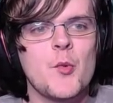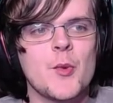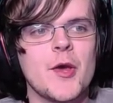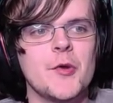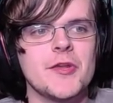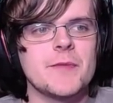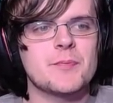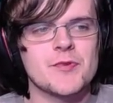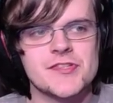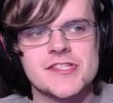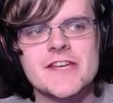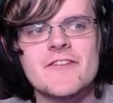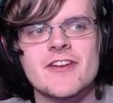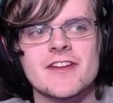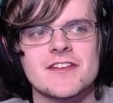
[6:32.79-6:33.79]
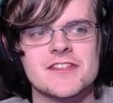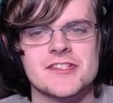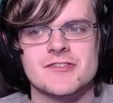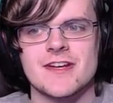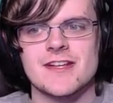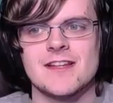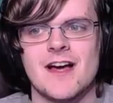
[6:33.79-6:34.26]
we only perceive it in a
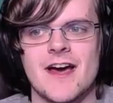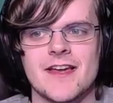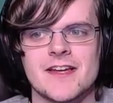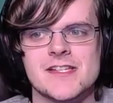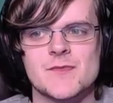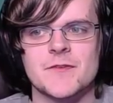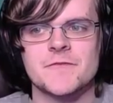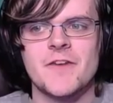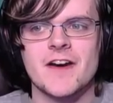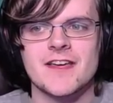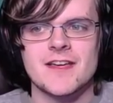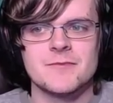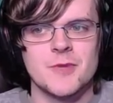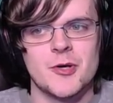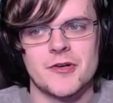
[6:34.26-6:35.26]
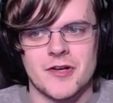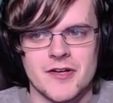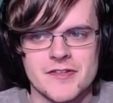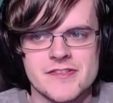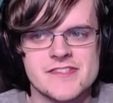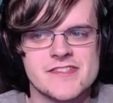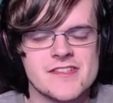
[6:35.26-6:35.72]
straight line because we're fucking
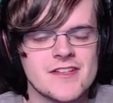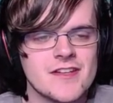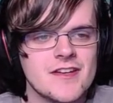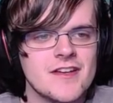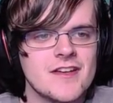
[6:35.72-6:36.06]
morons.